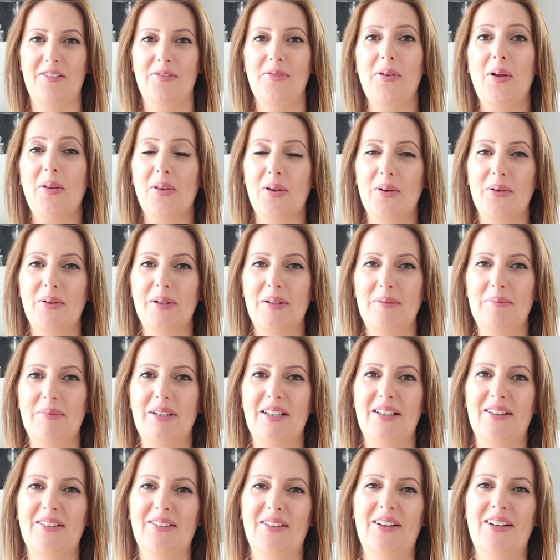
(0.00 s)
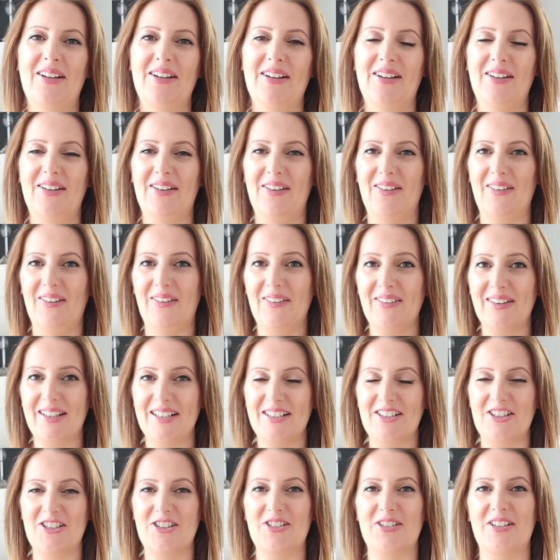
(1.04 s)
following me on
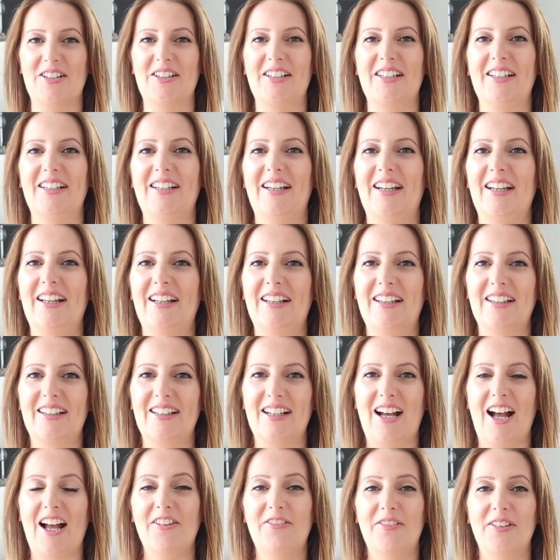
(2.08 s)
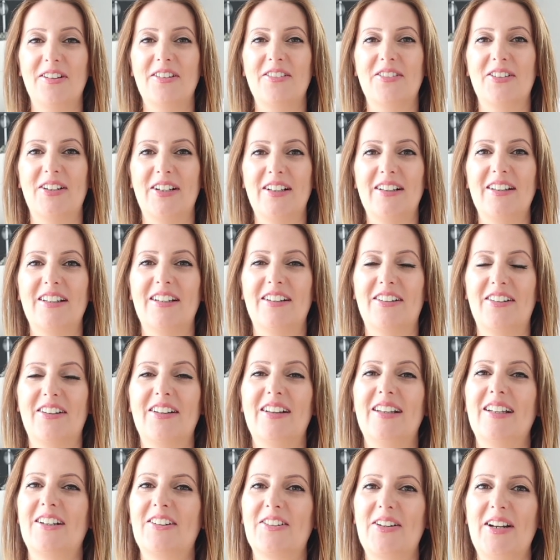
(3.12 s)
this journey, and I feel really,
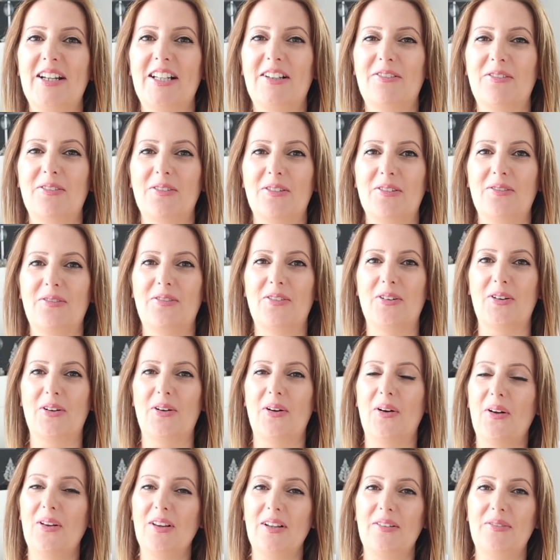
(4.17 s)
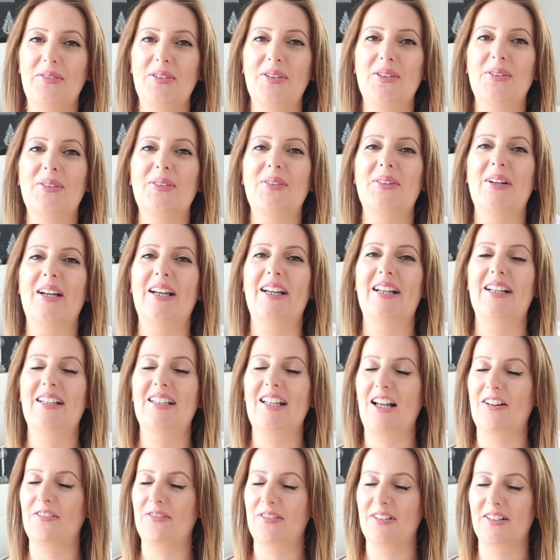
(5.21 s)
really grateful for all of you, and
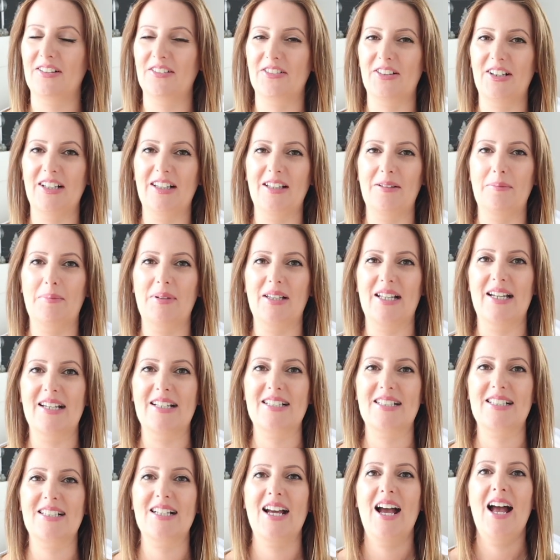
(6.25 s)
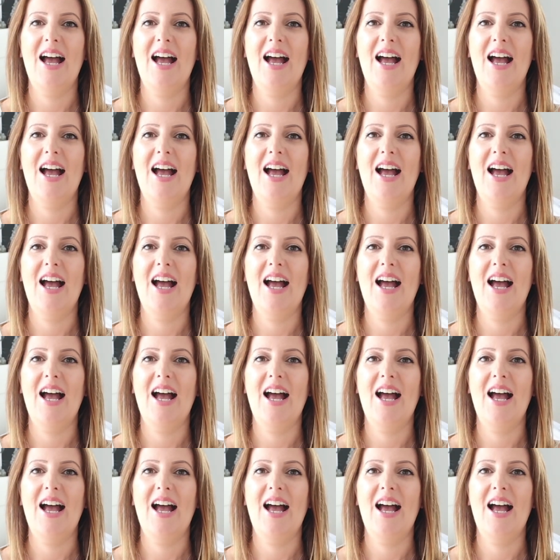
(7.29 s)
I feel really blessed.